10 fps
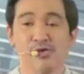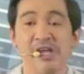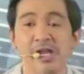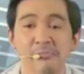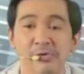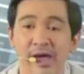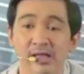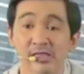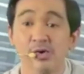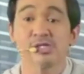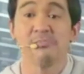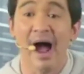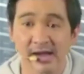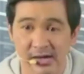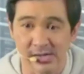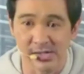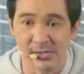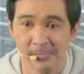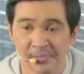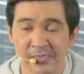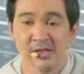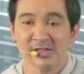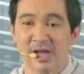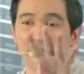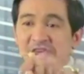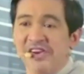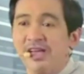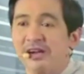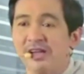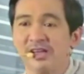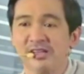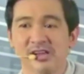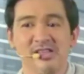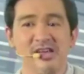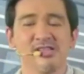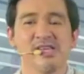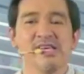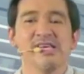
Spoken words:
to really break those barriers. Number 3 key ingredient,